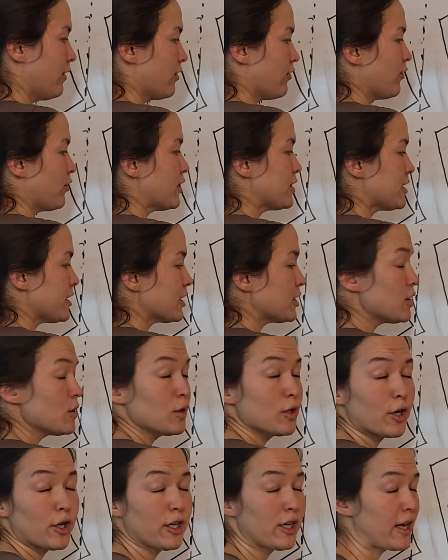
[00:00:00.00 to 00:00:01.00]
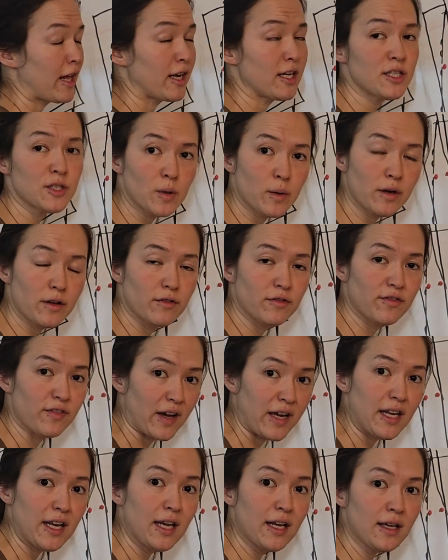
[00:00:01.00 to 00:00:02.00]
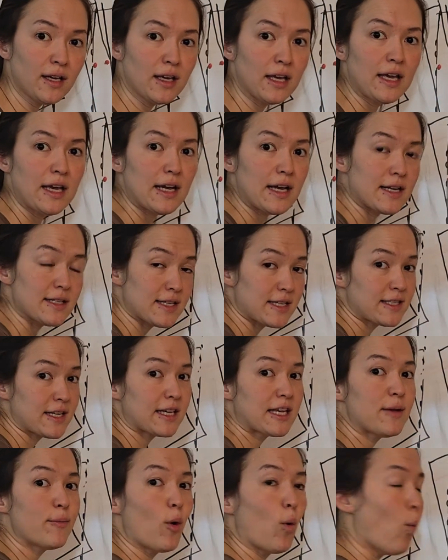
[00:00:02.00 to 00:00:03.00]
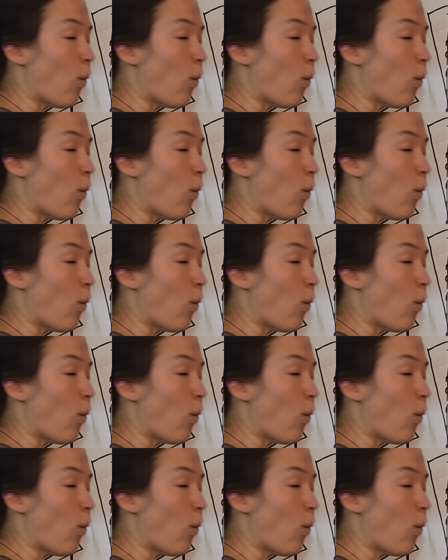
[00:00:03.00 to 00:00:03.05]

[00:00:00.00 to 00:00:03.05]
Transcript: of the first things you learn in any sort of fighting is they say keep a